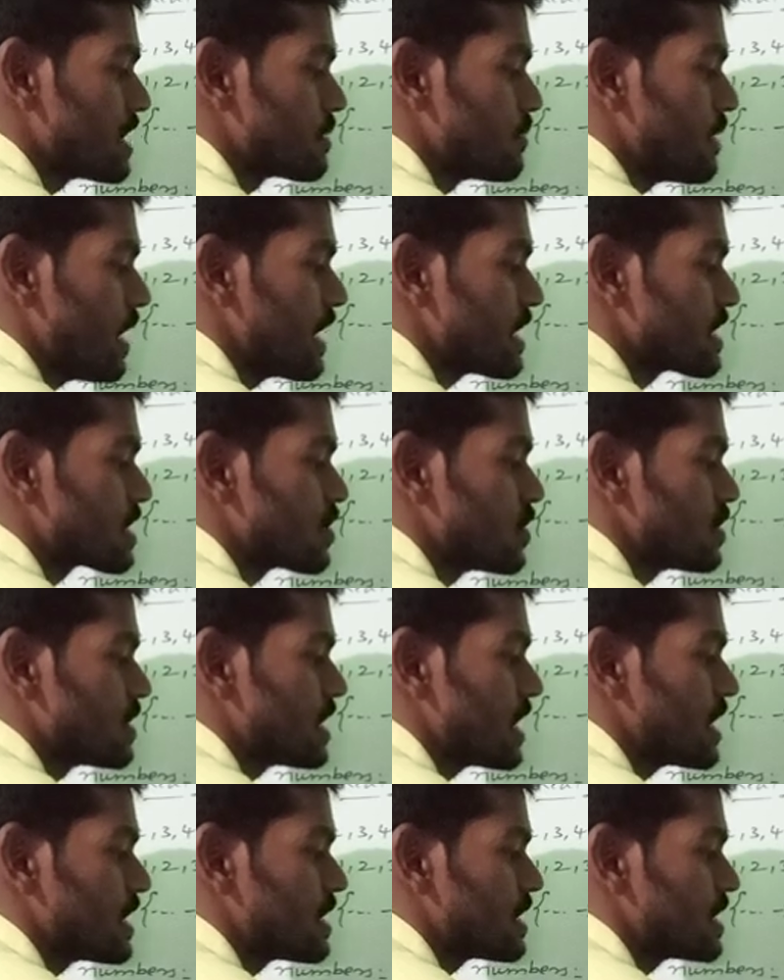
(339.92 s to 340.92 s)
belongs to
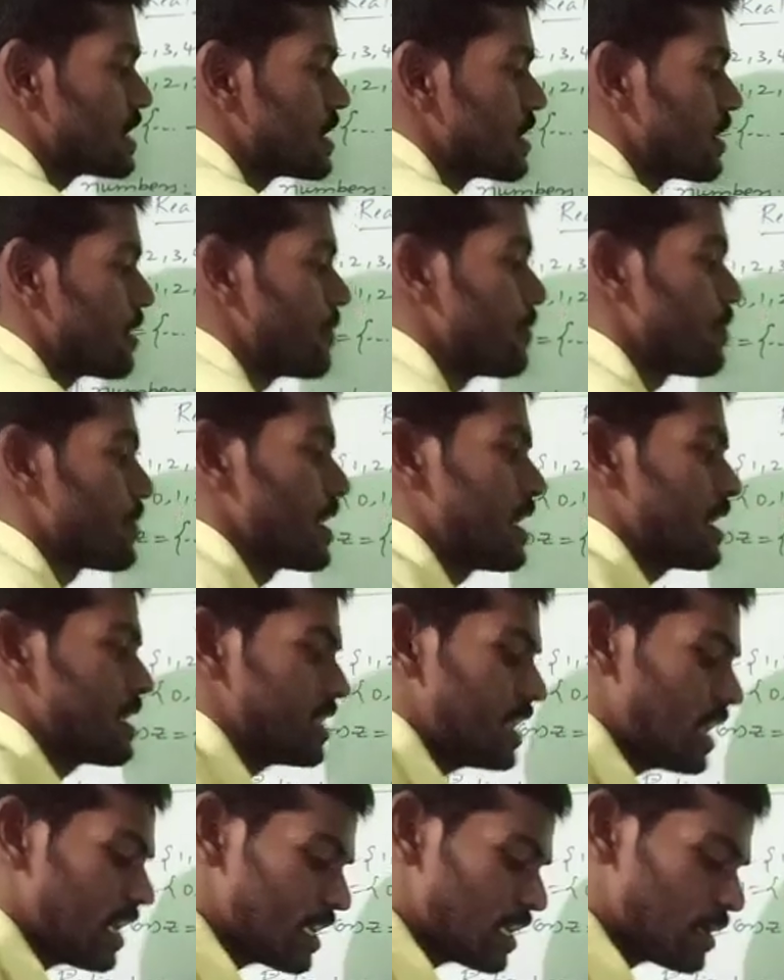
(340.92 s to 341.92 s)
Z.
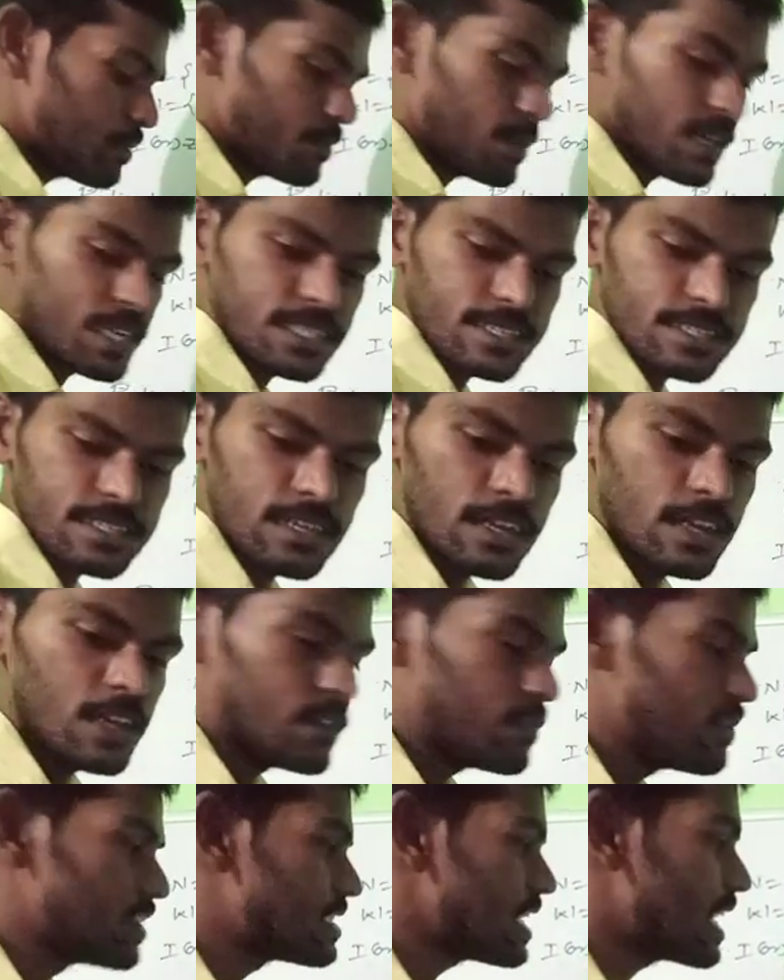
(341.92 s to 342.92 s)
The numbers
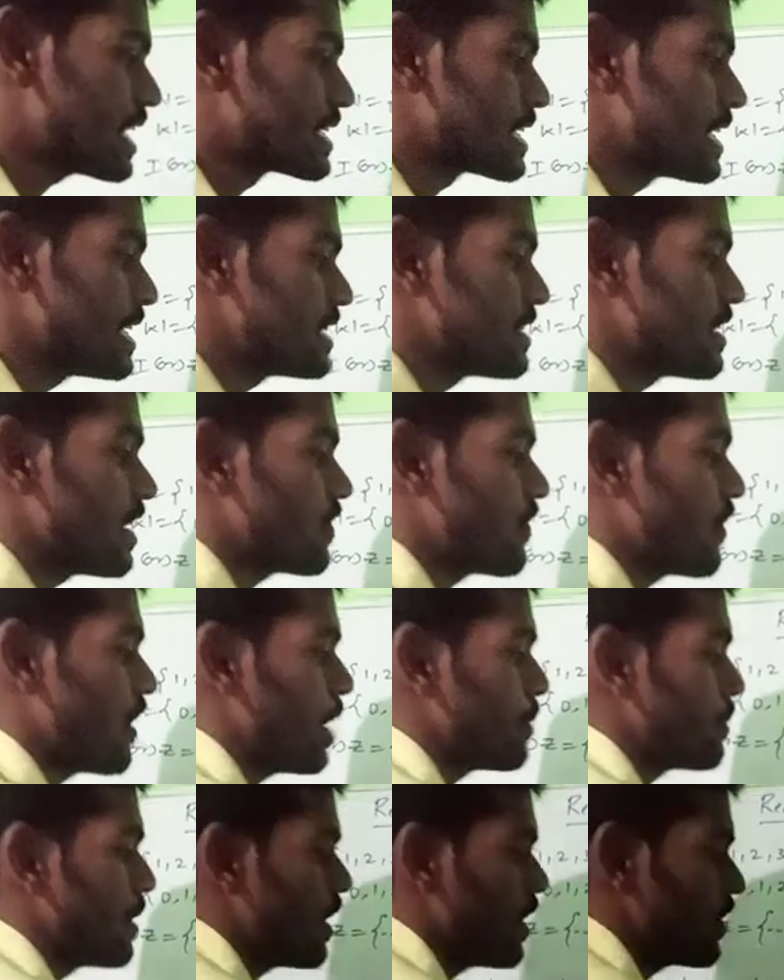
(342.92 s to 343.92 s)
which are written in the
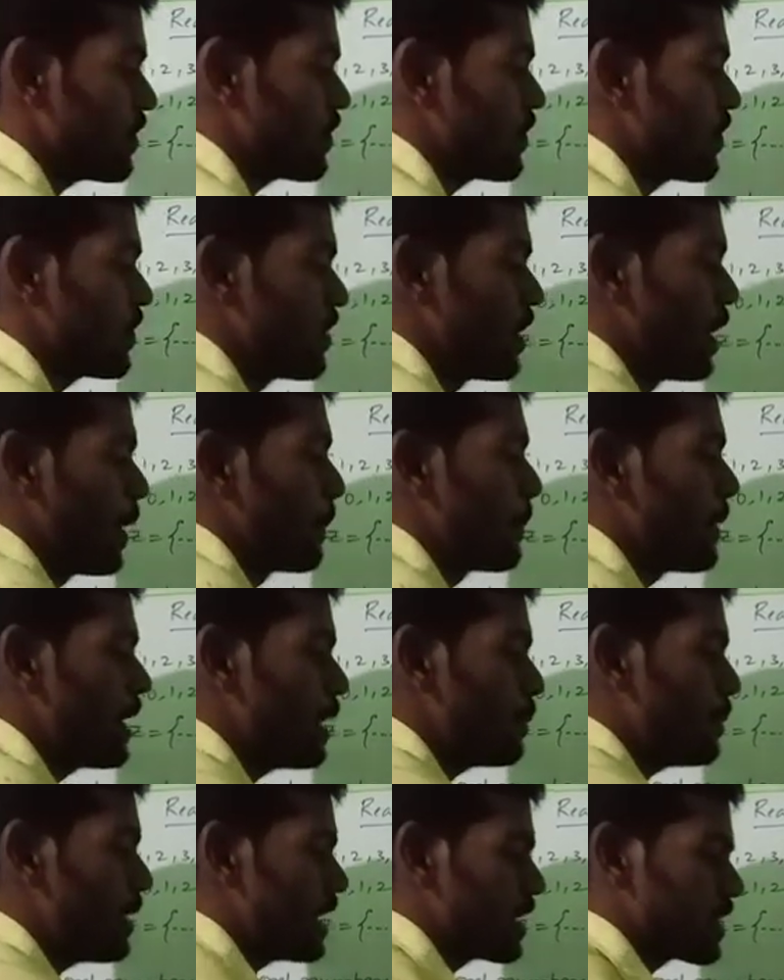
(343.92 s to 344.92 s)
form of
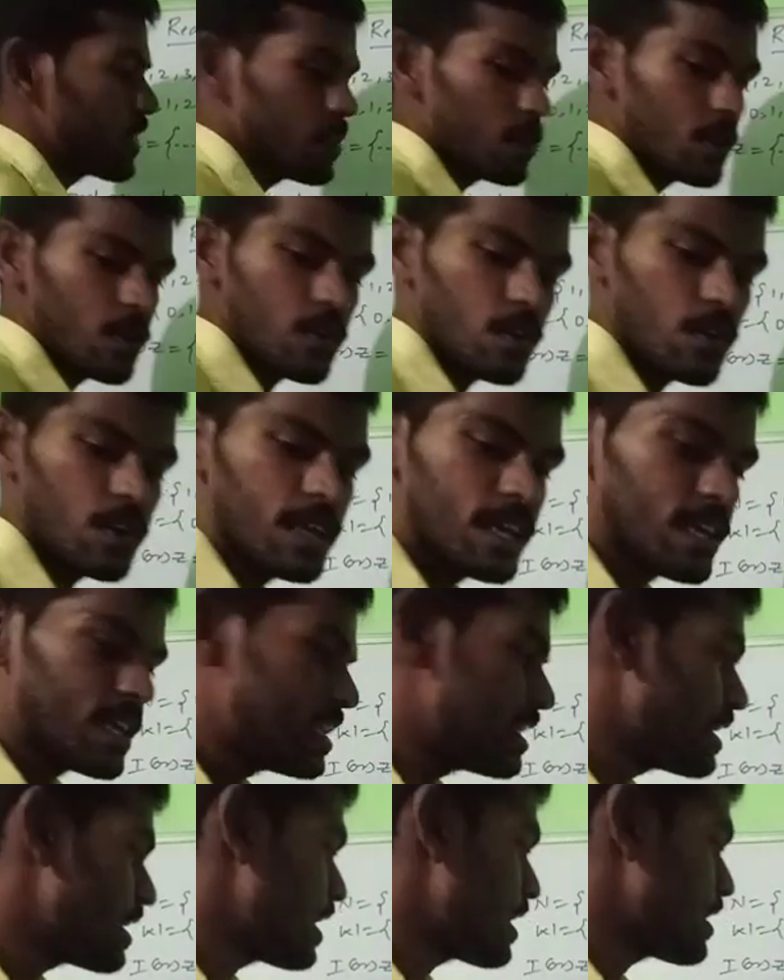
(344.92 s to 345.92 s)
P by Q.
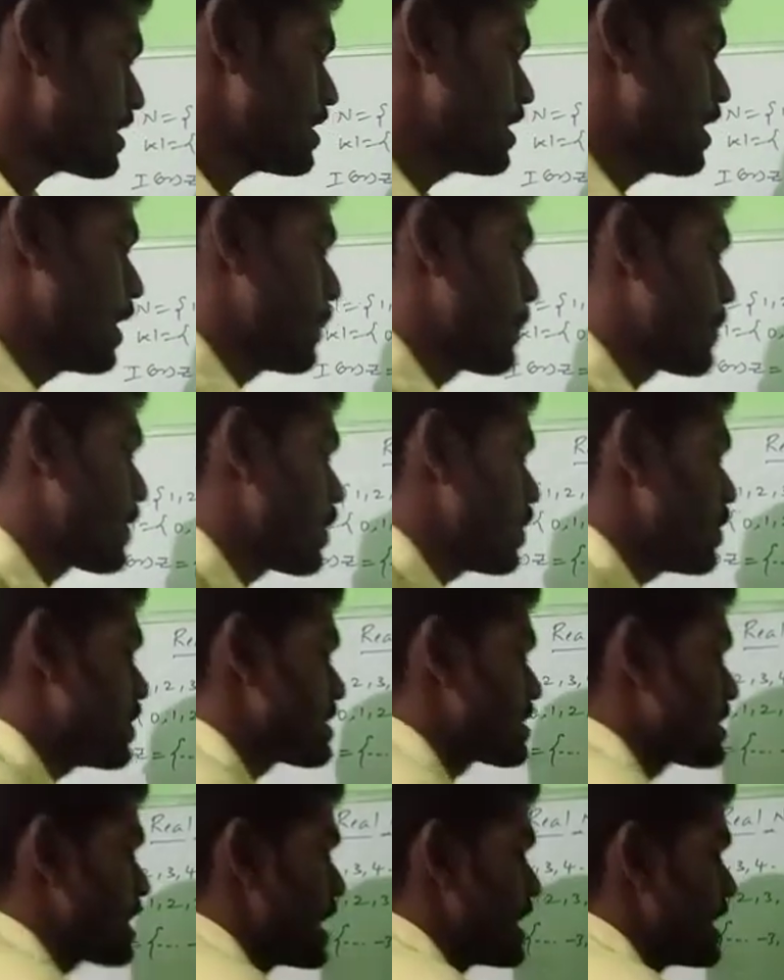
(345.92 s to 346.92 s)
Here, Q
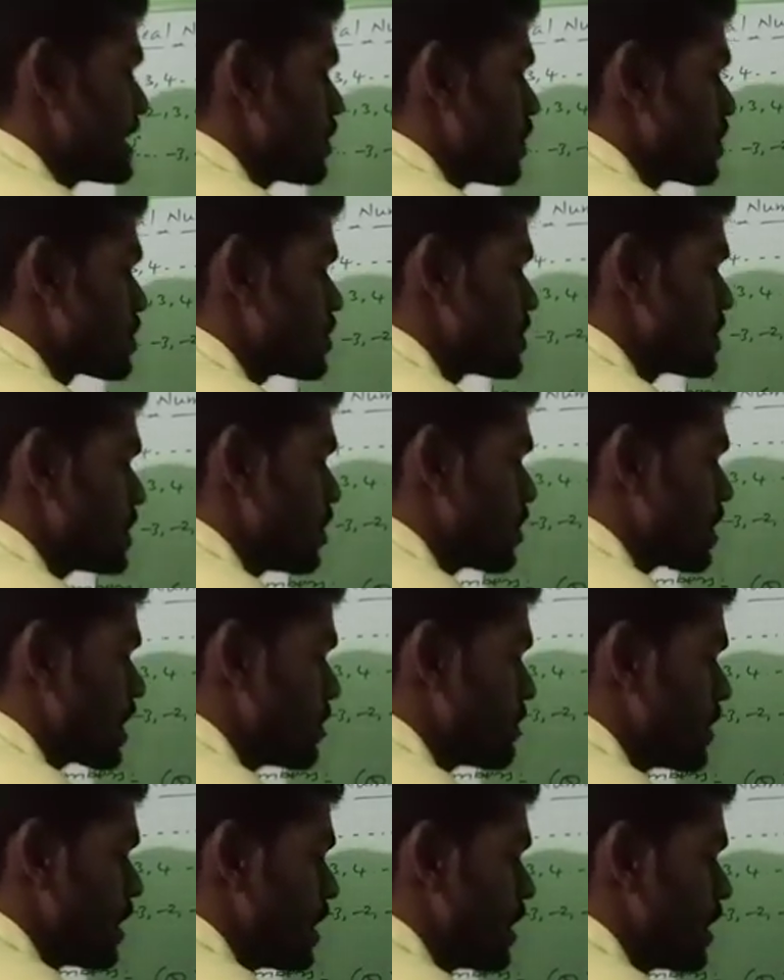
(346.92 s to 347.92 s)
is not equals to 0,
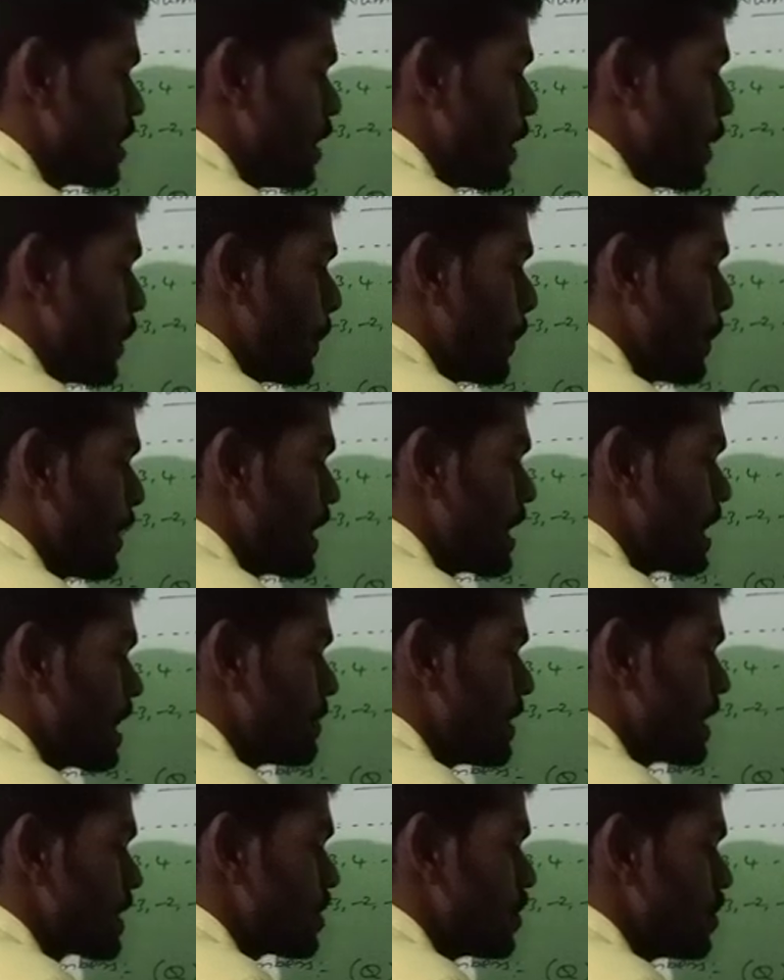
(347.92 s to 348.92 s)
comma, P
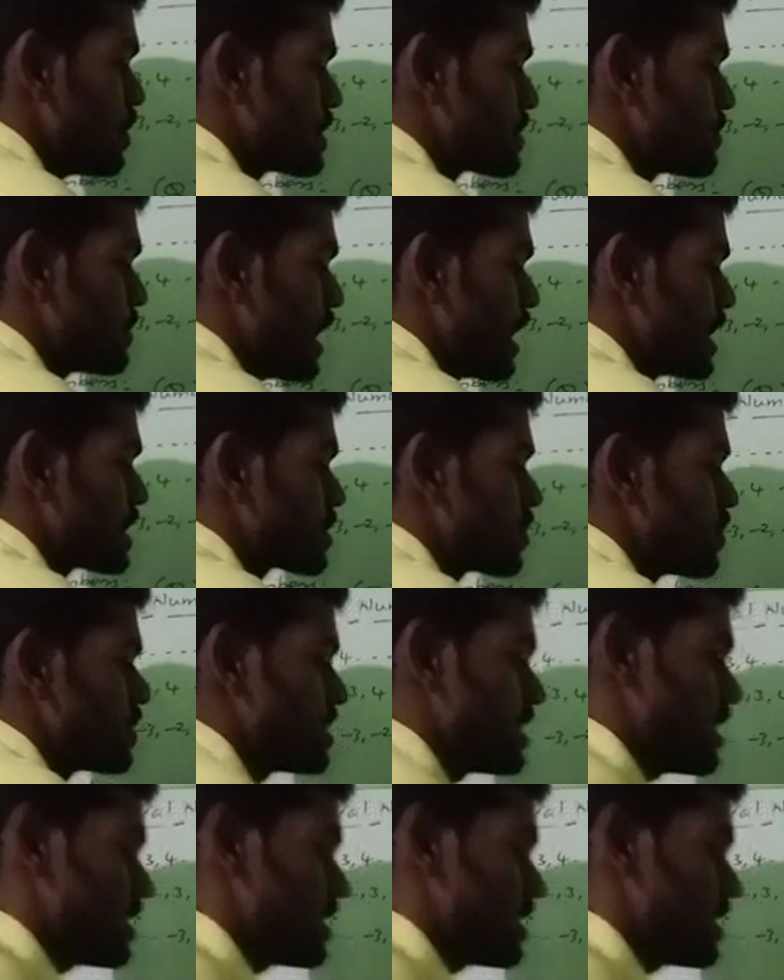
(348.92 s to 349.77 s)
comma Q is belongs to